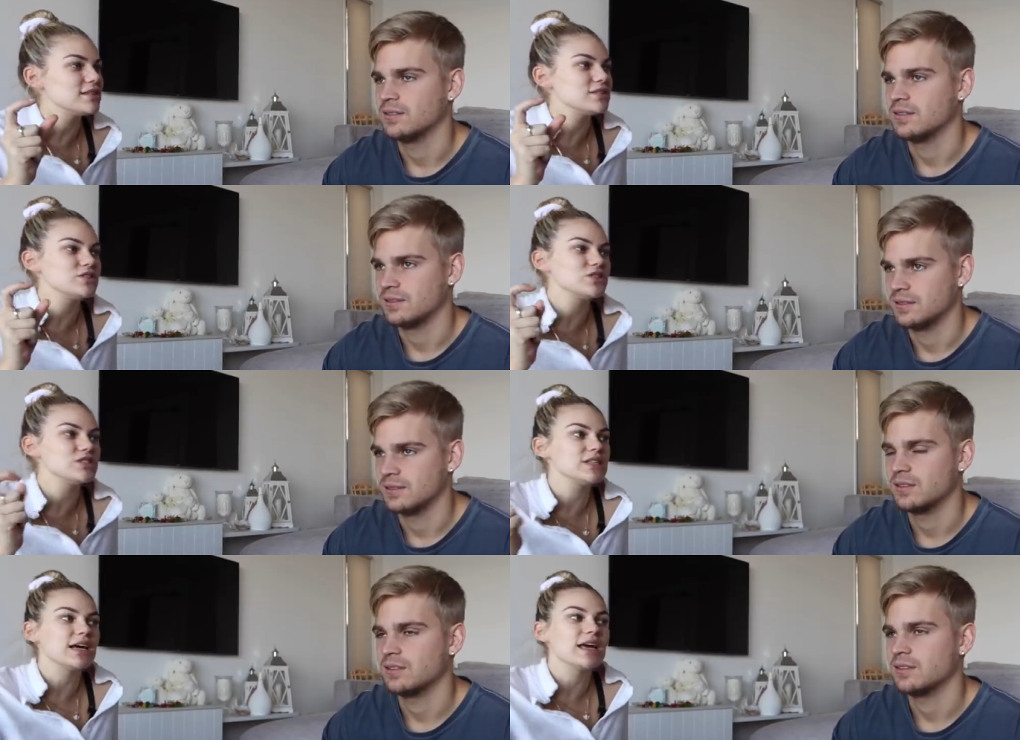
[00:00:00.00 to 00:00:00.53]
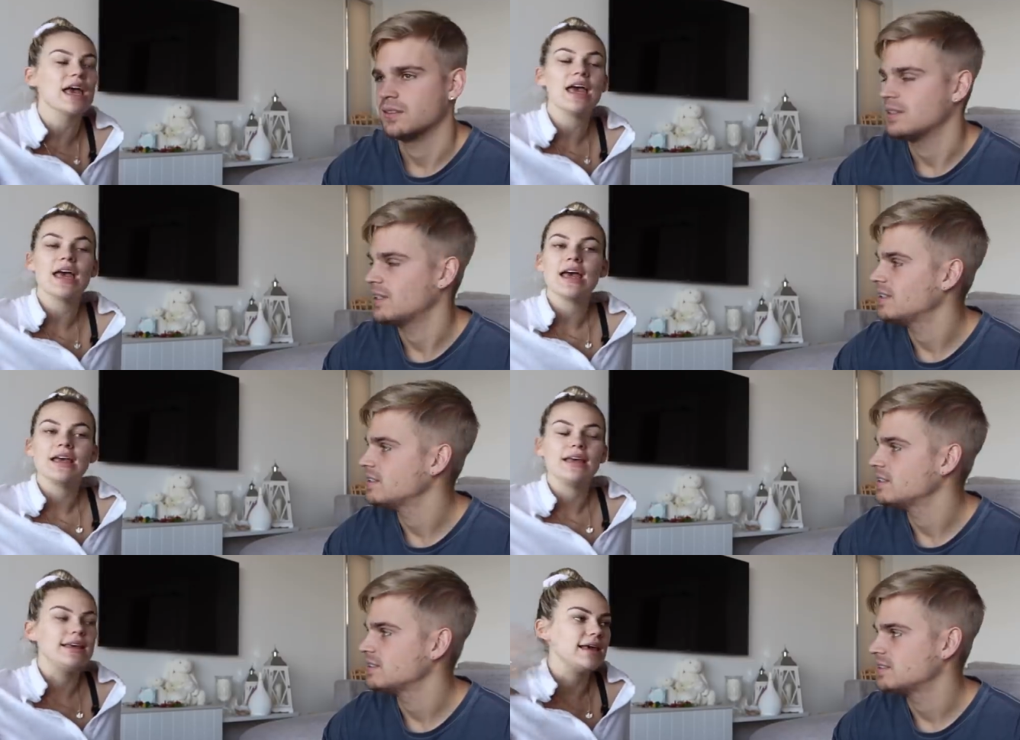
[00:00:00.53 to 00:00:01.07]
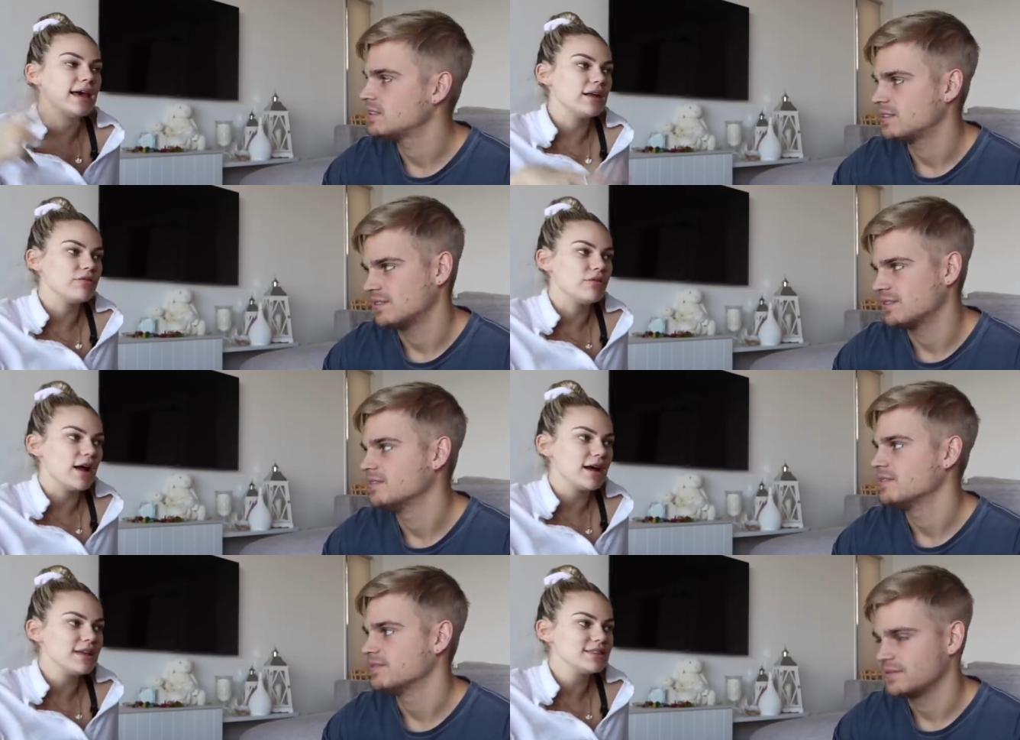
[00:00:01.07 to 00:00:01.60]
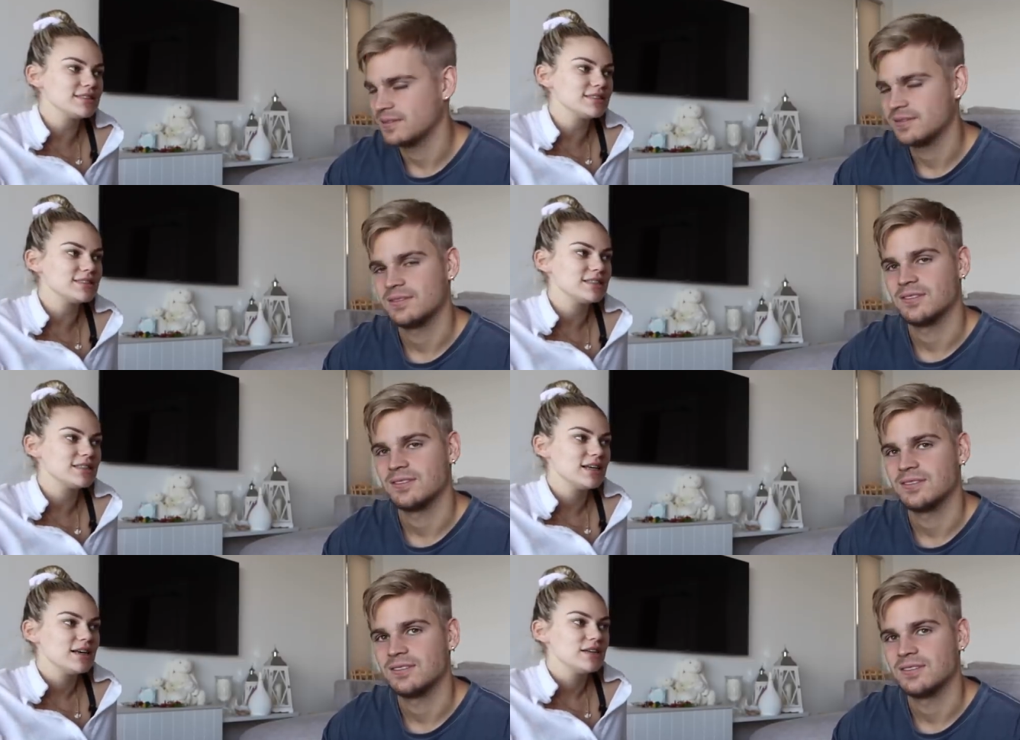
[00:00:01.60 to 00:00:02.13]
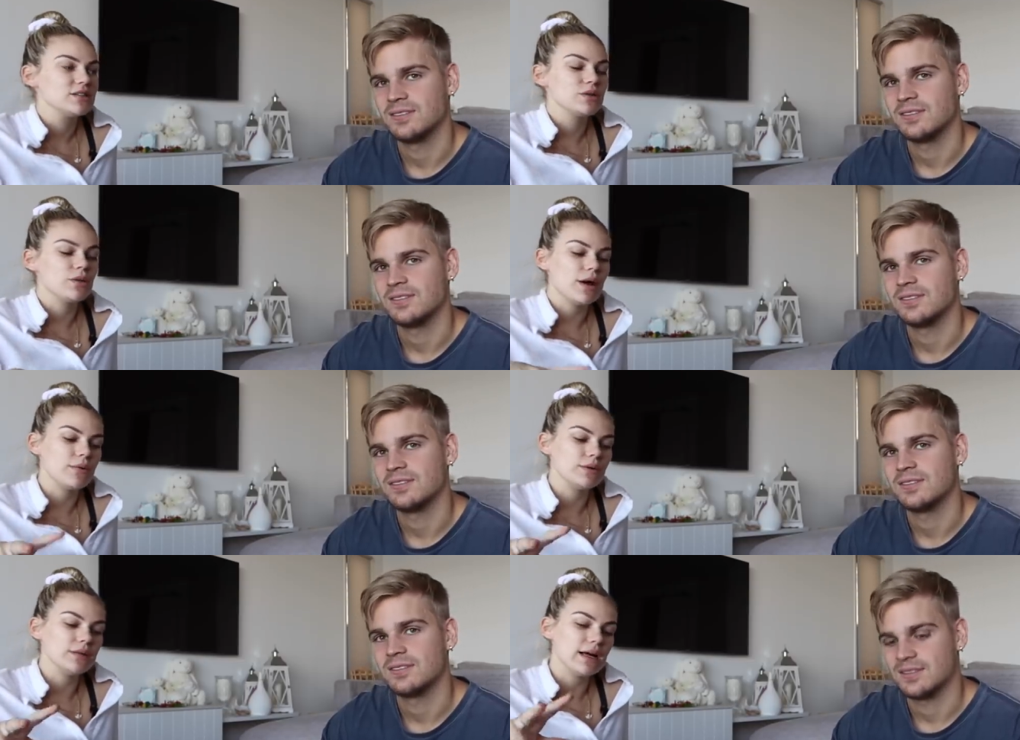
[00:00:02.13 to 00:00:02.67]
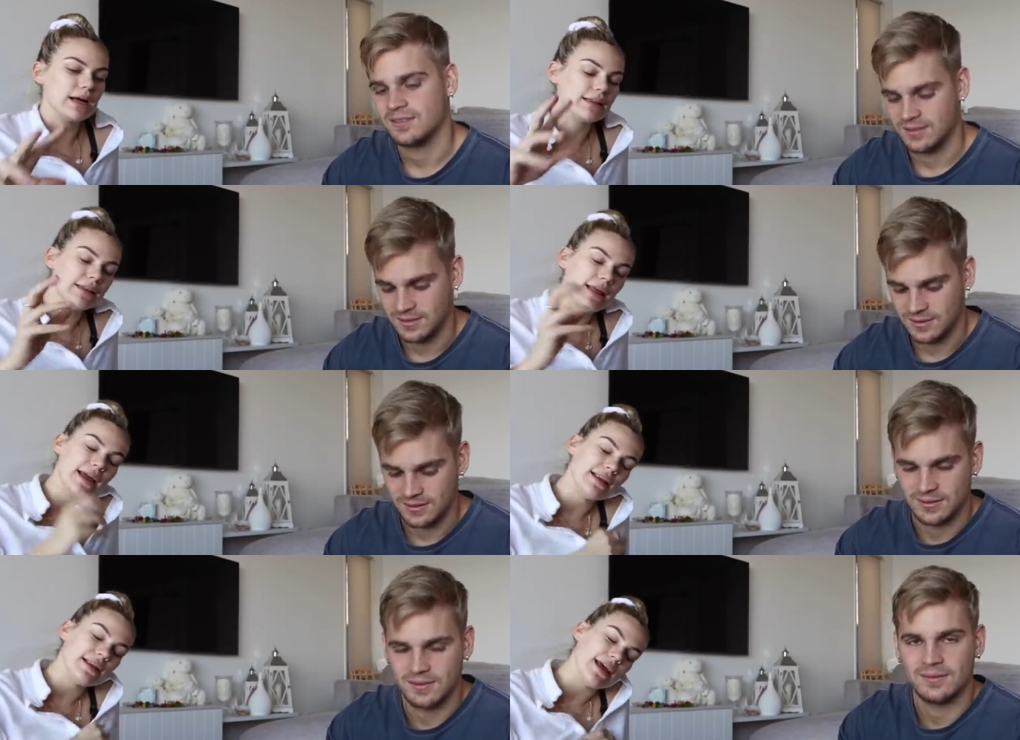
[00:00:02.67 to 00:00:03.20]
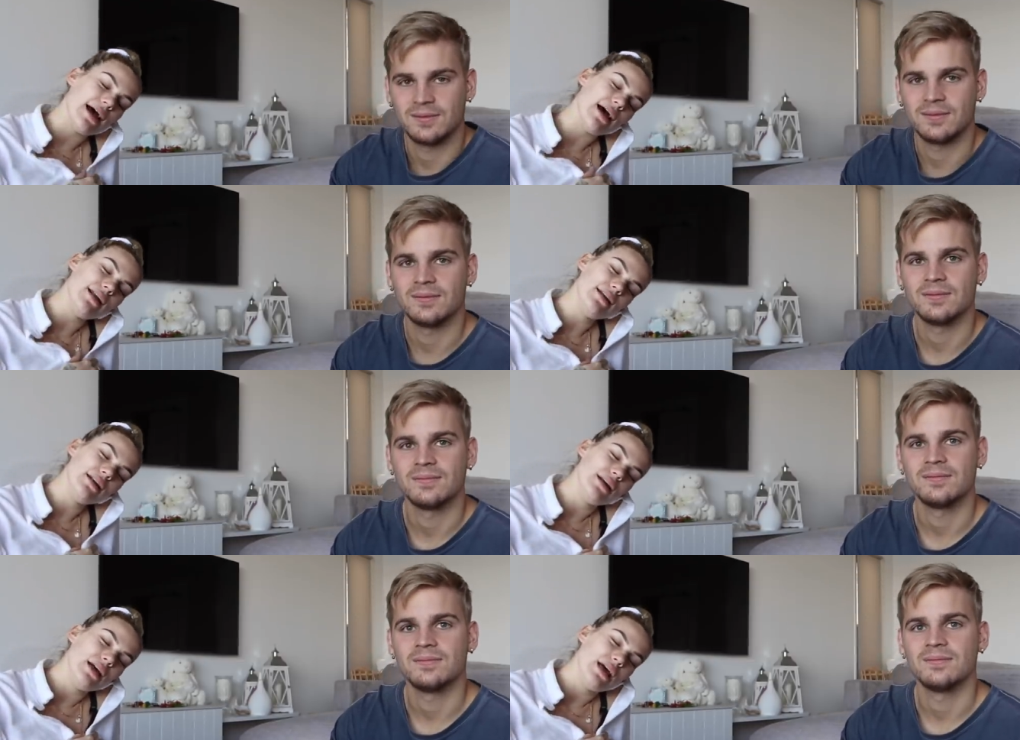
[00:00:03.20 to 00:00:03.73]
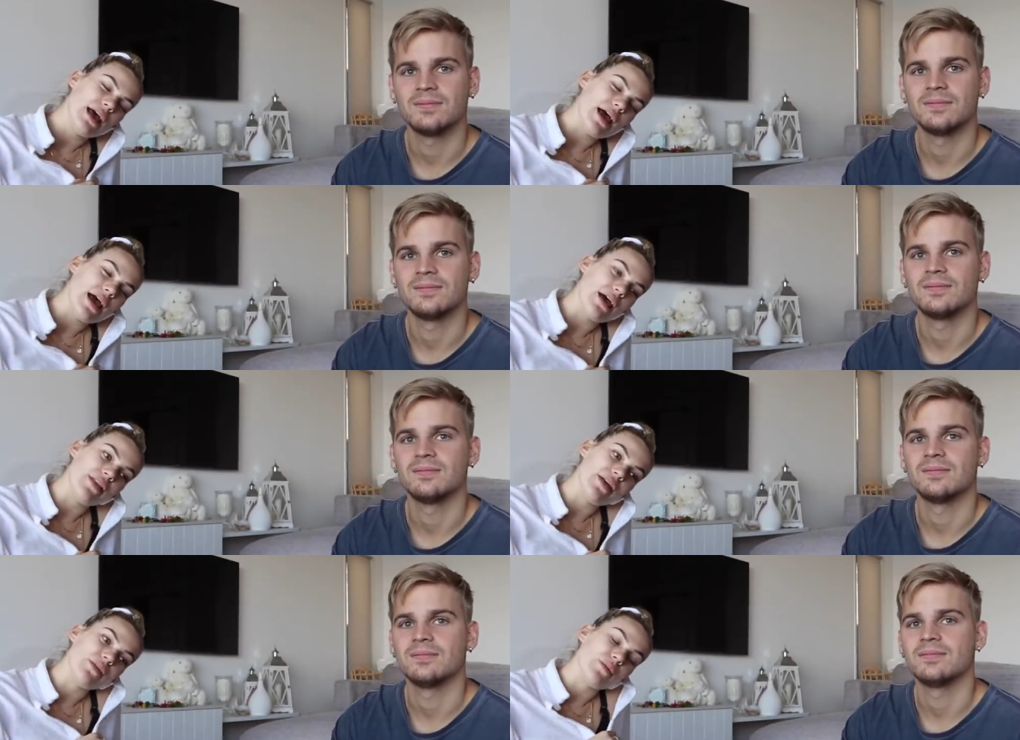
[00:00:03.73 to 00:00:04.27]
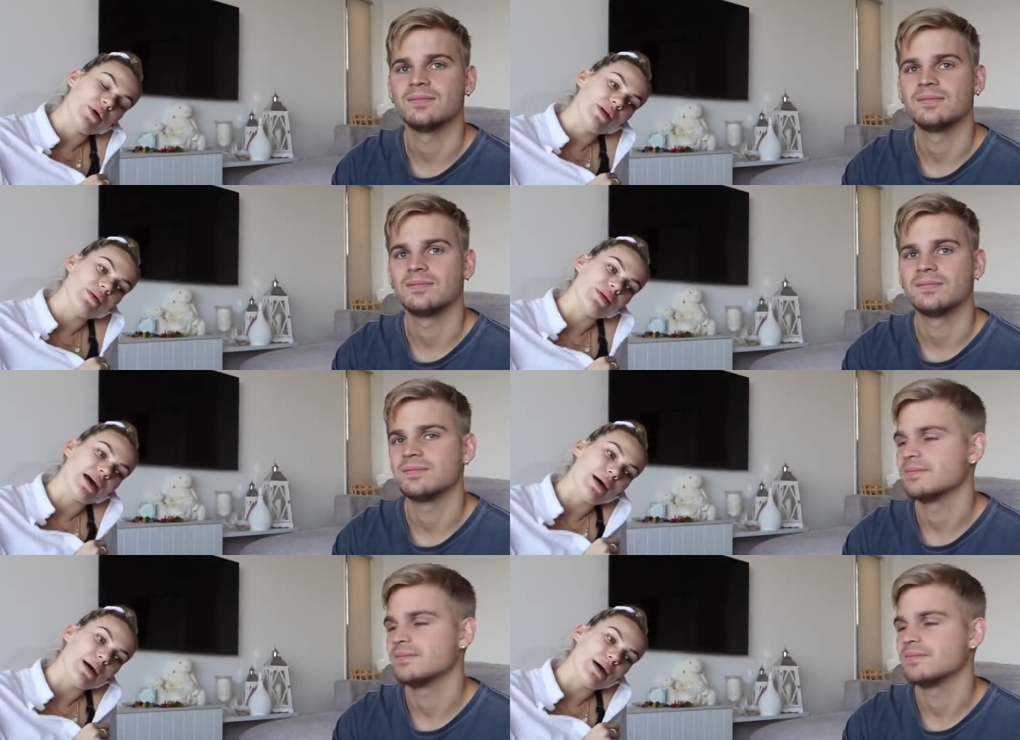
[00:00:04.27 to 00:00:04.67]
Speaker 1: out. So she's like, get a rest. So I would like lay down. And then when it would